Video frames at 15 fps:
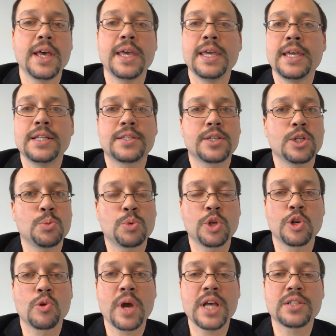it's going to
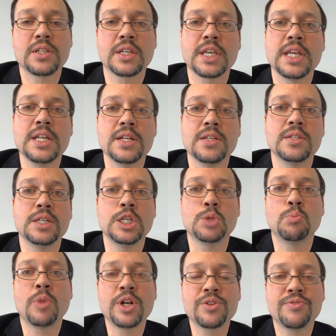progress to kidney disease
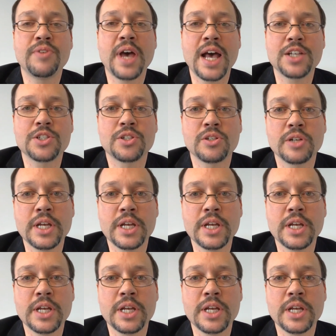much faster,